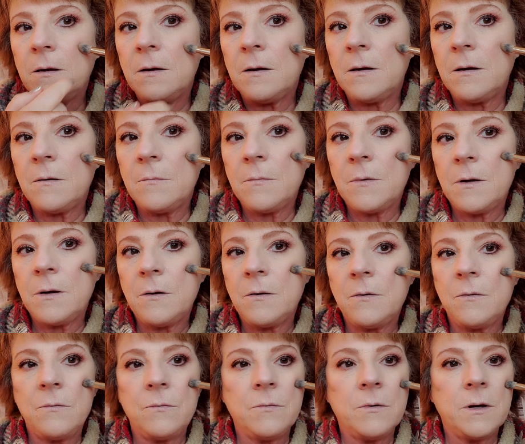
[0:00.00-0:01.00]
And I'm going to
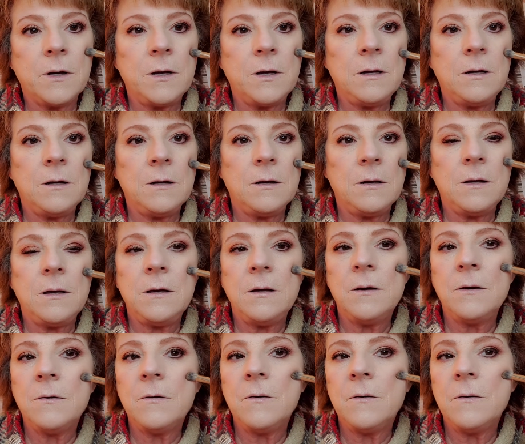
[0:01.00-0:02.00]
go right
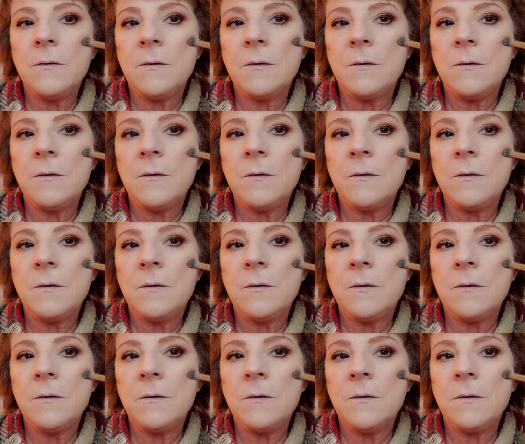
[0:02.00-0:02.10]
here